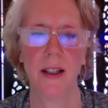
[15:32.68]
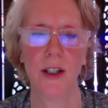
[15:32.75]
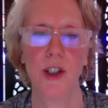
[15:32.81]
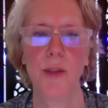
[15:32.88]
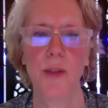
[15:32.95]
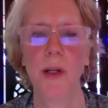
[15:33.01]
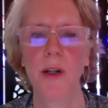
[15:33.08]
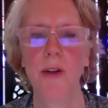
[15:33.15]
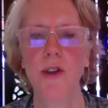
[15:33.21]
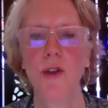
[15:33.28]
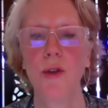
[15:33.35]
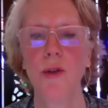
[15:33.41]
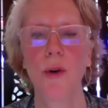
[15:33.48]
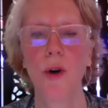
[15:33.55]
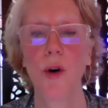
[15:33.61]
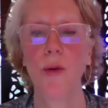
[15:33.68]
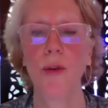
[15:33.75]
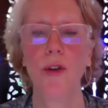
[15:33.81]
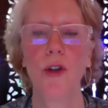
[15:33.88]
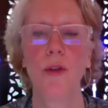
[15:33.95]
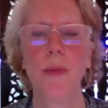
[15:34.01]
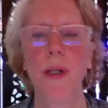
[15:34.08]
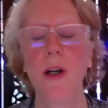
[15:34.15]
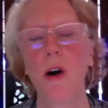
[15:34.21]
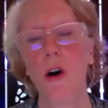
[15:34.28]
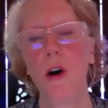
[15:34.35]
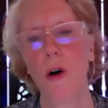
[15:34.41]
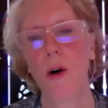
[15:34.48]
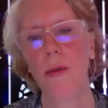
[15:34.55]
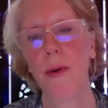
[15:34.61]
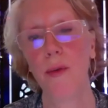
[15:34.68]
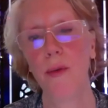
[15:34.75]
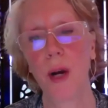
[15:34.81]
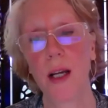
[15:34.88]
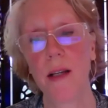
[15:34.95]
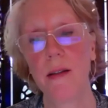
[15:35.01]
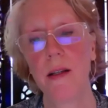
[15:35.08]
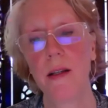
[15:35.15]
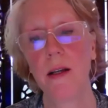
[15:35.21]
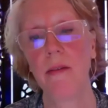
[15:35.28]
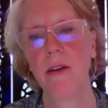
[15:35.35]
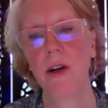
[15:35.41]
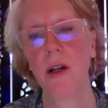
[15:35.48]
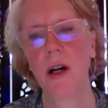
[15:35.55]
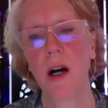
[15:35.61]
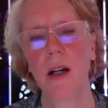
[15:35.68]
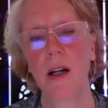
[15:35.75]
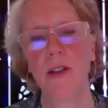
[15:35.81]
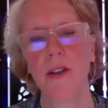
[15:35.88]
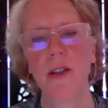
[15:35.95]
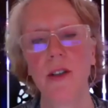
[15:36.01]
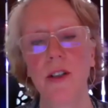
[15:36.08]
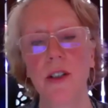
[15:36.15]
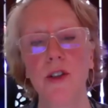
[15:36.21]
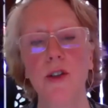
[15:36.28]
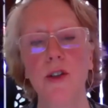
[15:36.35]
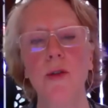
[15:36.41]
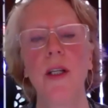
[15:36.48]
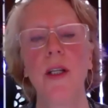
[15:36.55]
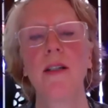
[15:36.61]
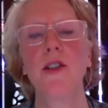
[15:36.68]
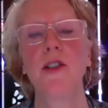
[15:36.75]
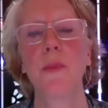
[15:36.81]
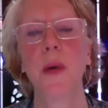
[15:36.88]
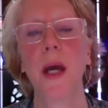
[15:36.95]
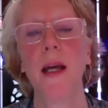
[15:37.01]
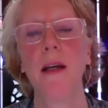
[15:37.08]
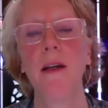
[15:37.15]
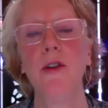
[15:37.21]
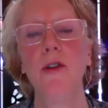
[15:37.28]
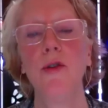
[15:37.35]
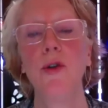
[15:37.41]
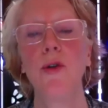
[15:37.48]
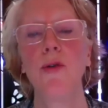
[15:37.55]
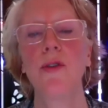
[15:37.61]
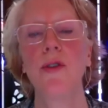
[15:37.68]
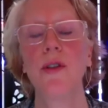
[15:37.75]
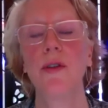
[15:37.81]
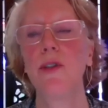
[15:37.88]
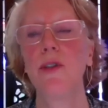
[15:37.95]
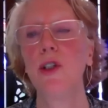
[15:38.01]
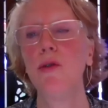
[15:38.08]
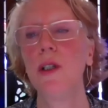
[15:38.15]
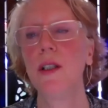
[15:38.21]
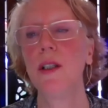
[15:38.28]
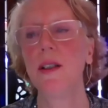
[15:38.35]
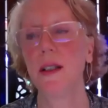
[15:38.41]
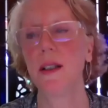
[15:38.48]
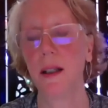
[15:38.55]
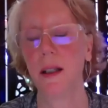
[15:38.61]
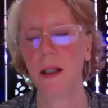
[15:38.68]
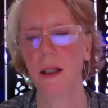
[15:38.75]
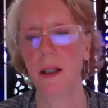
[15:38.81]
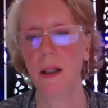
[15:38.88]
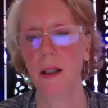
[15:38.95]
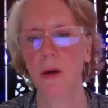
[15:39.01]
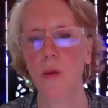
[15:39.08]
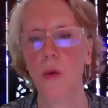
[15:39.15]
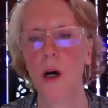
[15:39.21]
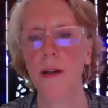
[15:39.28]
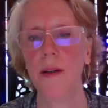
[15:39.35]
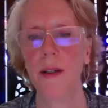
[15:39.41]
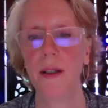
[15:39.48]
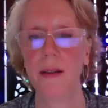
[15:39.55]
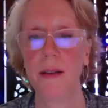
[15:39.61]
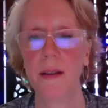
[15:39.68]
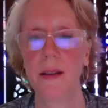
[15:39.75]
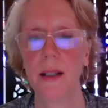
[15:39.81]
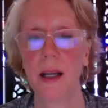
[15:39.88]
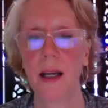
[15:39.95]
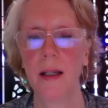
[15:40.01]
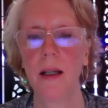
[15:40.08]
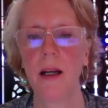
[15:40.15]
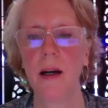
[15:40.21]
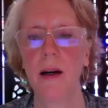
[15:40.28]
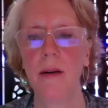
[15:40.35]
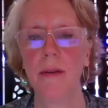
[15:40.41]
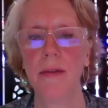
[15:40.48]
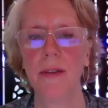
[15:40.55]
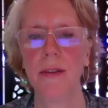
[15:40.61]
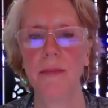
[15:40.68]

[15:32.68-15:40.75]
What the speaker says: Spiritual growth could be called the raising of our consciousness to the expanded truths of unity, oneness, and love.